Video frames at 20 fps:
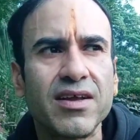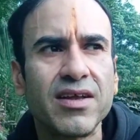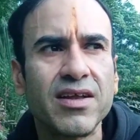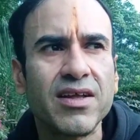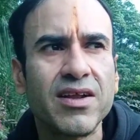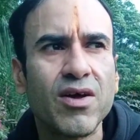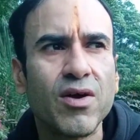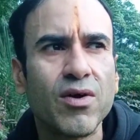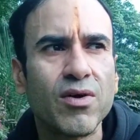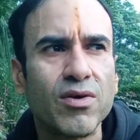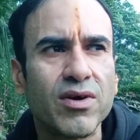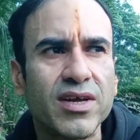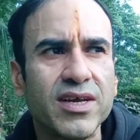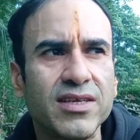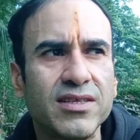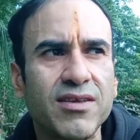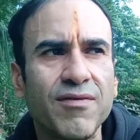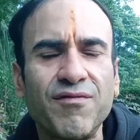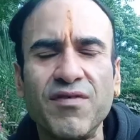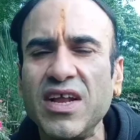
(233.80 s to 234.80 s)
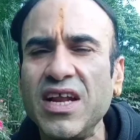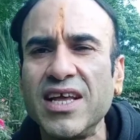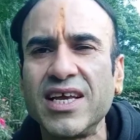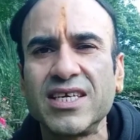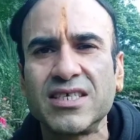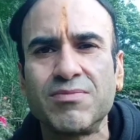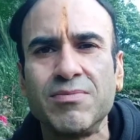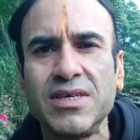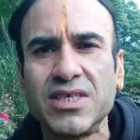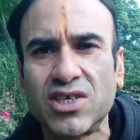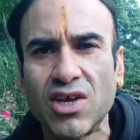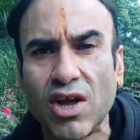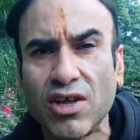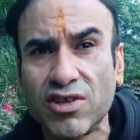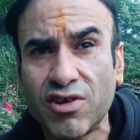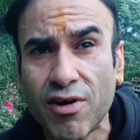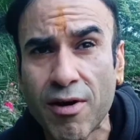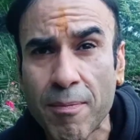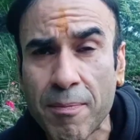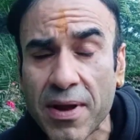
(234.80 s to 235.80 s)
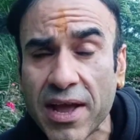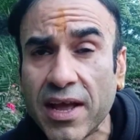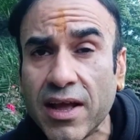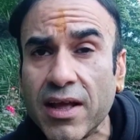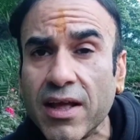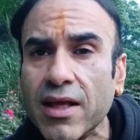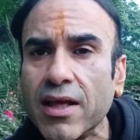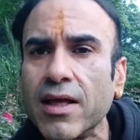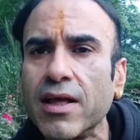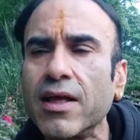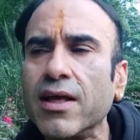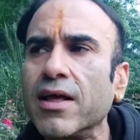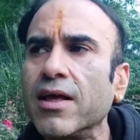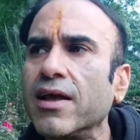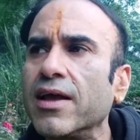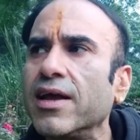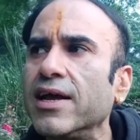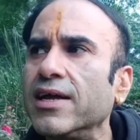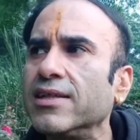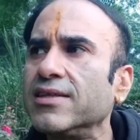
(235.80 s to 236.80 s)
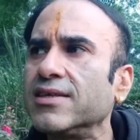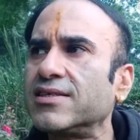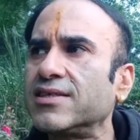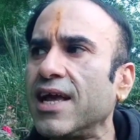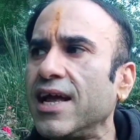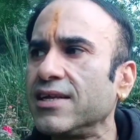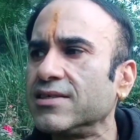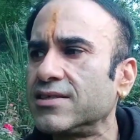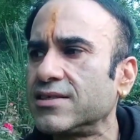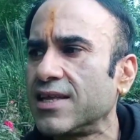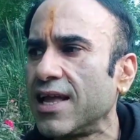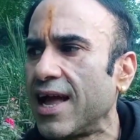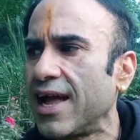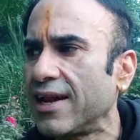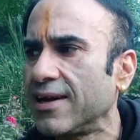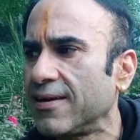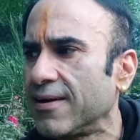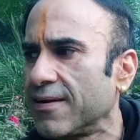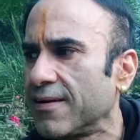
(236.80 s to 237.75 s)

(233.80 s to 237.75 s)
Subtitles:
the feeling is misanthropic, in the sense that